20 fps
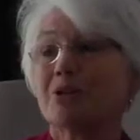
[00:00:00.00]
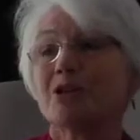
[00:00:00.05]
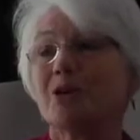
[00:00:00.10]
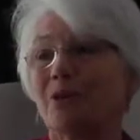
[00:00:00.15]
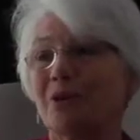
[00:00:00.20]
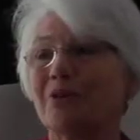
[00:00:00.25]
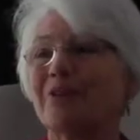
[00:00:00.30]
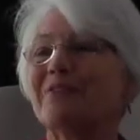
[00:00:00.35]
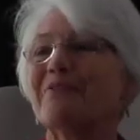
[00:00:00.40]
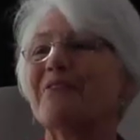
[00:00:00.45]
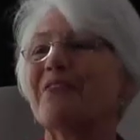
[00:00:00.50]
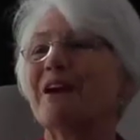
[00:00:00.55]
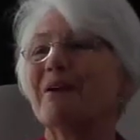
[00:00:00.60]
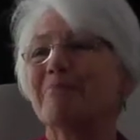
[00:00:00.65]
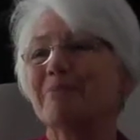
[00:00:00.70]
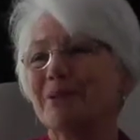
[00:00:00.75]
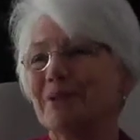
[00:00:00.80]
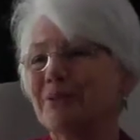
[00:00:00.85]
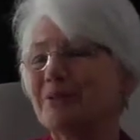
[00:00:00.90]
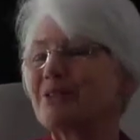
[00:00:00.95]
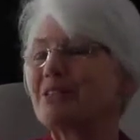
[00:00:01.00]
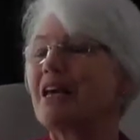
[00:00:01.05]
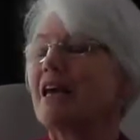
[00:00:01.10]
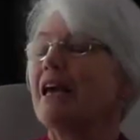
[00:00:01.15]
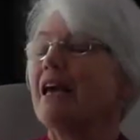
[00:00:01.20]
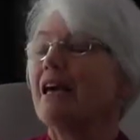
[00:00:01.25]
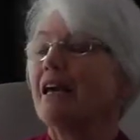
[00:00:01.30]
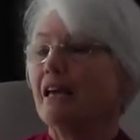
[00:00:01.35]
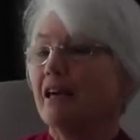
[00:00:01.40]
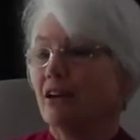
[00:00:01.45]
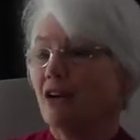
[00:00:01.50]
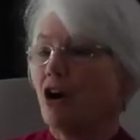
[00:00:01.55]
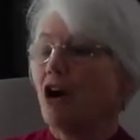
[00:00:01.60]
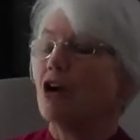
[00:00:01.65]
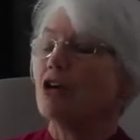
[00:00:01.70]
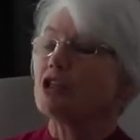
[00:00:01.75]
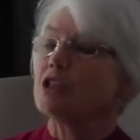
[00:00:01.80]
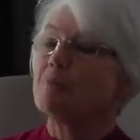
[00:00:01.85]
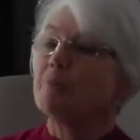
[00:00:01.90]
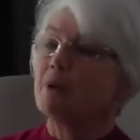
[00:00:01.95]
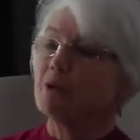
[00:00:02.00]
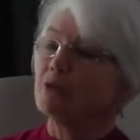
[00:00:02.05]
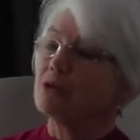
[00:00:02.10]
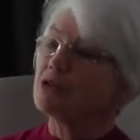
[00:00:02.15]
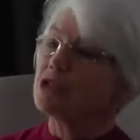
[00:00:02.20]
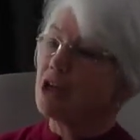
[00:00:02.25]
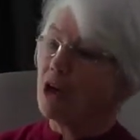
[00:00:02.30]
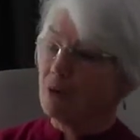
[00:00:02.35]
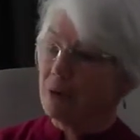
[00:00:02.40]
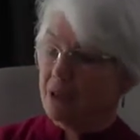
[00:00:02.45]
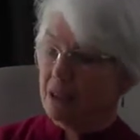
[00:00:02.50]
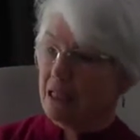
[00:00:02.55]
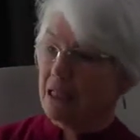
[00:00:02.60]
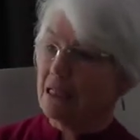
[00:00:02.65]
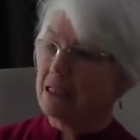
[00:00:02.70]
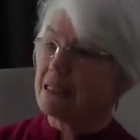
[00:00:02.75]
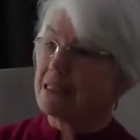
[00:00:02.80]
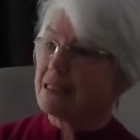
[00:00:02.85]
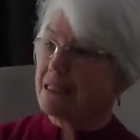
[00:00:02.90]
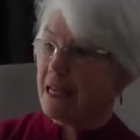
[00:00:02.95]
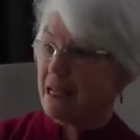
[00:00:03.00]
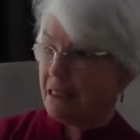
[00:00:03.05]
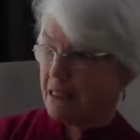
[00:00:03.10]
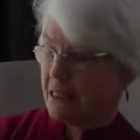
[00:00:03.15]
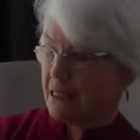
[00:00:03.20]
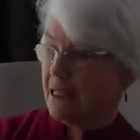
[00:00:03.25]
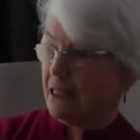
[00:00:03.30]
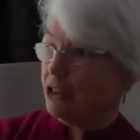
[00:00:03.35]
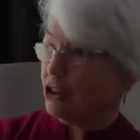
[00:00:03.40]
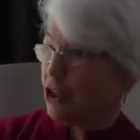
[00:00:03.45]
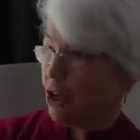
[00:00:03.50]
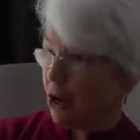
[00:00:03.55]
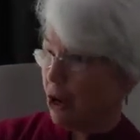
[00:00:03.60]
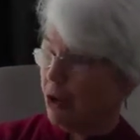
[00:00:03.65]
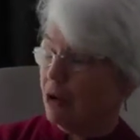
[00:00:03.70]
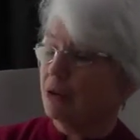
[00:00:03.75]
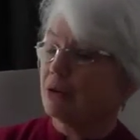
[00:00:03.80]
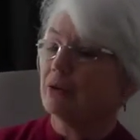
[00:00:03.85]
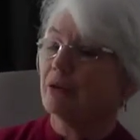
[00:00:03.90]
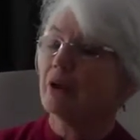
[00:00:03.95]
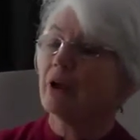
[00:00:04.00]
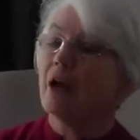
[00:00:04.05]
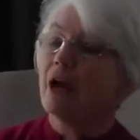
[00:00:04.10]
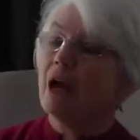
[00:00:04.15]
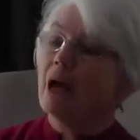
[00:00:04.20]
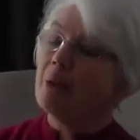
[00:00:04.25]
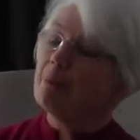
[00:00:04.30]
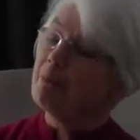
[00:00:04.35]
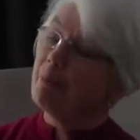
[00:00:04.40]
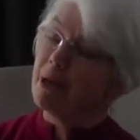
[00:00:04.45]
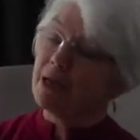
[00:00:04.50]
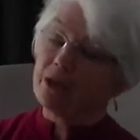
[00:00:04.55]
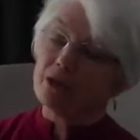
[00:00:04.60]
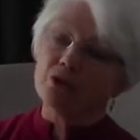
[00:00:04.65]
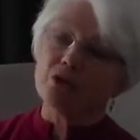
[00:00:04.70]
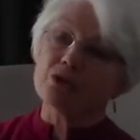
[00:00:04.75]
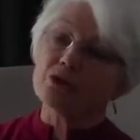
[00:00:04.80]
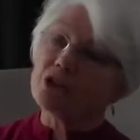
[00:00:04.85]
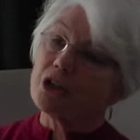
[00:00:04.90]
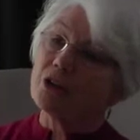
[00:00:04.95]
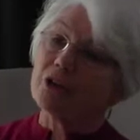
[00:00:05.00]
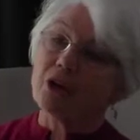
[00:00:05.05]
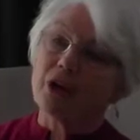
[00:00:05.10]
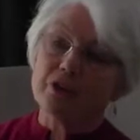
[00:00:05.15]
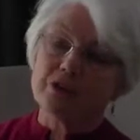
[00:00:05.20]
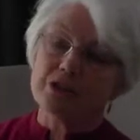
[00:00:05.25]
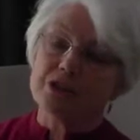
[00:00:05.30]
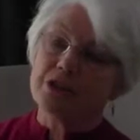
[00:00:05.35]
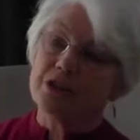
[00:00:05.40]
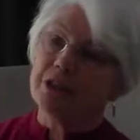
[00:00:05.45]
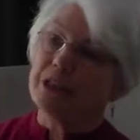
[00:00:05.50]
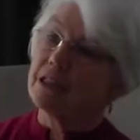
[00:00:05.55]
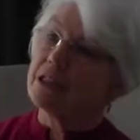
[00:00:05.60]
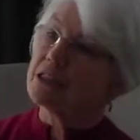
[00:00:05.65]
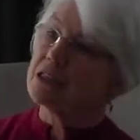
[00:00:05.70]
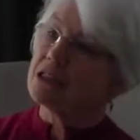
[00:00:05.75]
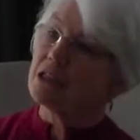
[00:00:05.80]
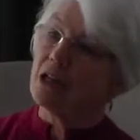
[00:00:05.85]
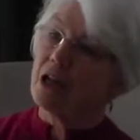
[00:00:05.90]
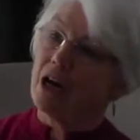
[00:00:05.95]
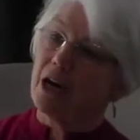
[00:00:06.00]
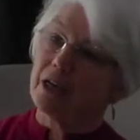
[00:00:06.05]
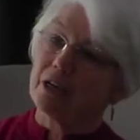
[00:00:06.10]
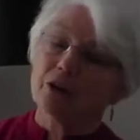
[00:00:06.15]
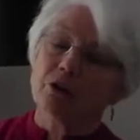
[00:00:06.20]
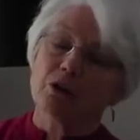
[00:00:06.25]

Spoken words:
all of their meals, in a hospital. So it sets a tone. But it also goes to things like,